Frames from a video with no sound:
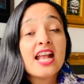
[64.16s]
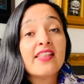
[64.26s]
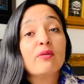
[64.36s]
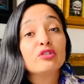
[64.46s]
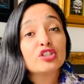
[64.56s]

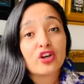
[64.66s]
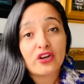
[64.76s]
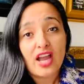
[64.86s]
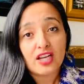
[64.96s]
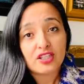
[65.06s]
that will show
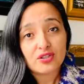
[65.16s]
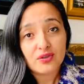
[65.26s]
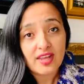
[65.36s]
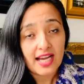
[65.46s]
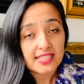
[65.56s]
you how to do
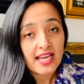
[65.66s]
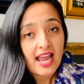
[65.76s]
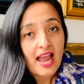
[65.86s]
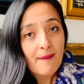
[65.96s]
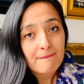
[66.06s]
that.
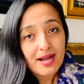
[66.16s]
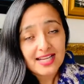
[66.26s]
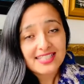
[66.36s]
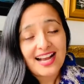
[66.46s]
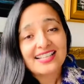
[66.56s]

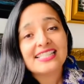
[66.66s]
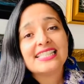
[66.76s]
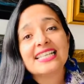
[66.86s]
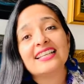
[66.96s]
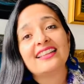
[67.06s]
But I
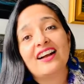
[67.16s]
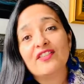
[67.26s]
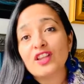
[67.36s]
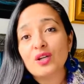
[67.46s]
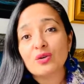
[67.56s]
still
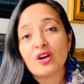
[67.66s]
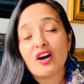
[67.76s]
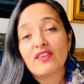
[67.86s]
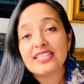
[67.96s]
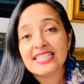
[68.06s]
love the look
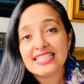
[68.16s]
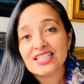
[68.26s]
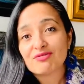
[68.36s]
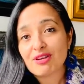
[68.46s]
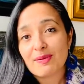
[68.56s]
of a
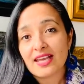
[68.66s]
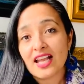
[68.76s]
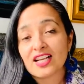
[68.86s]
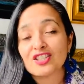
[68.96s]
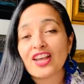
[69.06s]
knitted
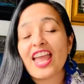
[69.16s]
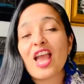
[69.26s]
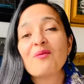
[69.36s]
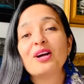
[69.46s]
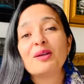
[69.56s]
ribbing. So
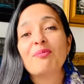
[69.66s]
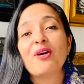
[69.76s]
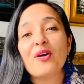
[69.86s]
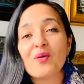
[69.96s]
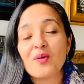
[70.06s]
K1 and
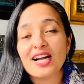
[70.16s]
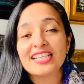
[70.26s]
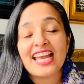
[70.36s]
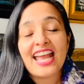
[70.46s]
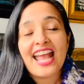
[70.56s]
Purl
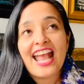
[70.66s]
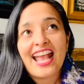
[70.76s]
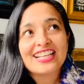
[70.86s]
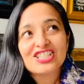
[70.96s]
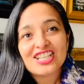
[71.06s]
1
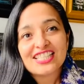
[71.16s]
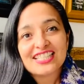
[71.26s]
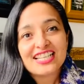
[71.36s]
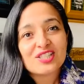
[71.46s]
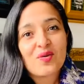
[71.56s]
it
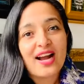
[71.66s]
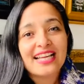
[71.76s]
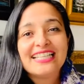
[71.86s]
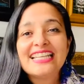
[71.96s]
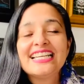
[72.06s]
just is quite
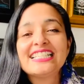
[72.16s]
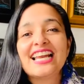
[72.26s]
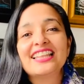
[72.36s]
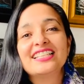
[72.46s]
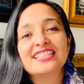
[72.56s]
neat
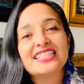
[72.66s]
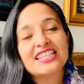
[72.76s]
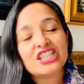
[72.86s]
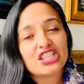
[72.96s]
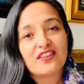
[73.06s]
and the
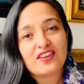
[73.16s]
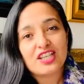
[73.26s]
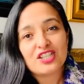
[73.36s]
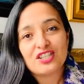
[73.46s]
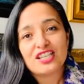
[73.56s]
stitch
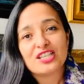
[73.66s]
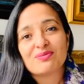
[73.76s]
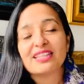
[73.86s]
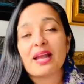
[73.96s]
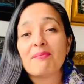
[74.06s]
definition is
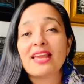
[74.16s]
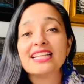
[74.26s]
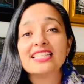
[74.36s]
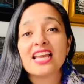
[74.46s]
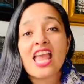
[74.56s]
really
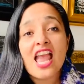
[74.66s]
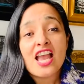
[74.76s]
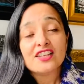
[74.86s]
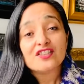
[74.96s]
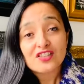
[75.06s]
amazing.
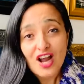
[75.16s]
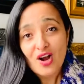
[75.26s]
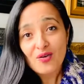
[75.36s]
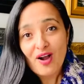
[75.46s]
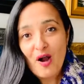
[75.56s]

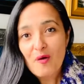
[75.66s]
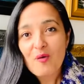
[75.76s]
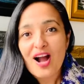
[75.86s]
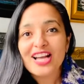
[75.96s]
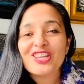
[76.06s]
So
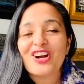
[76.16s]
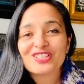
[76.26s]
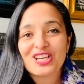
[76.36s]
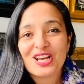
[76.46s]
why not